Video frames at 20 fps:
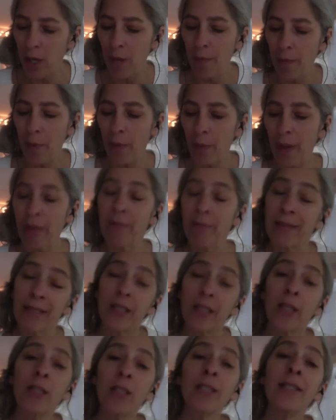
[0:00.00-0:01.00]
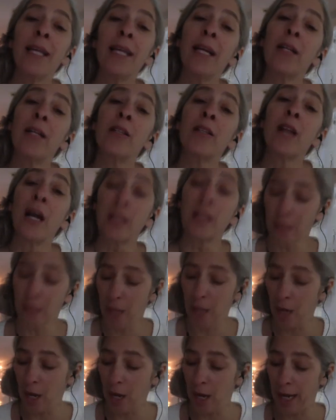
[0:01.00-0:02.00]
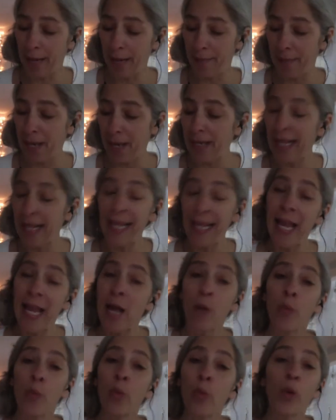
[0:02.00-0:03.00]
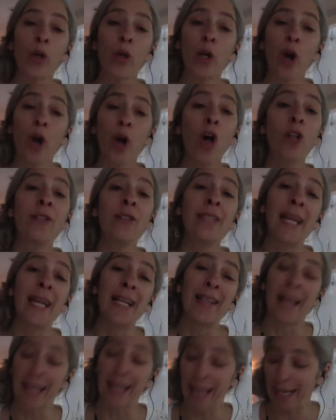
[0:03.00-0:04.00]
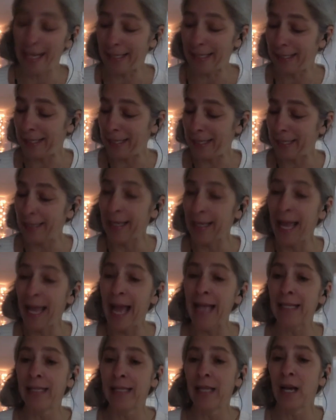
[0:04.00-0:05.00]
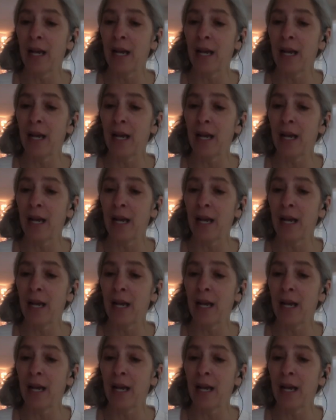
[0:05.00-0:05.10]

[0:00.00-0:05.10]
but well, it's going to take a lot of time, and I can't work all day like I did last time.